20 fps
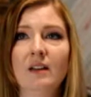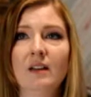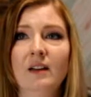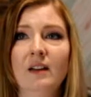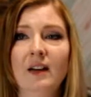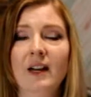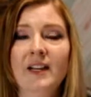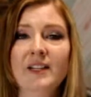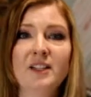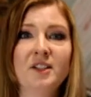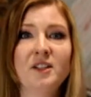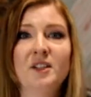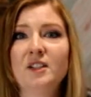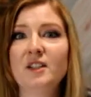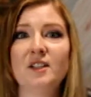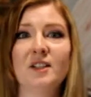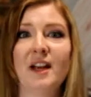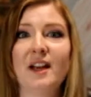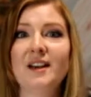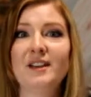I just
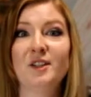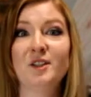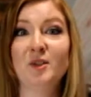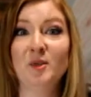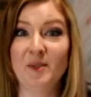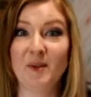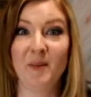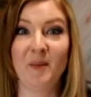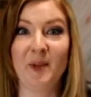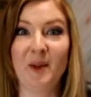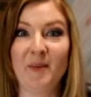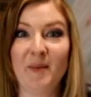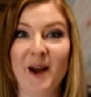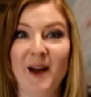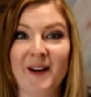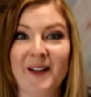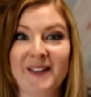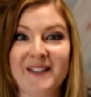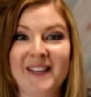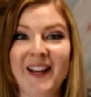decided to do something
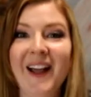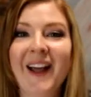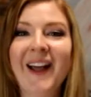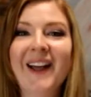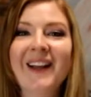about it.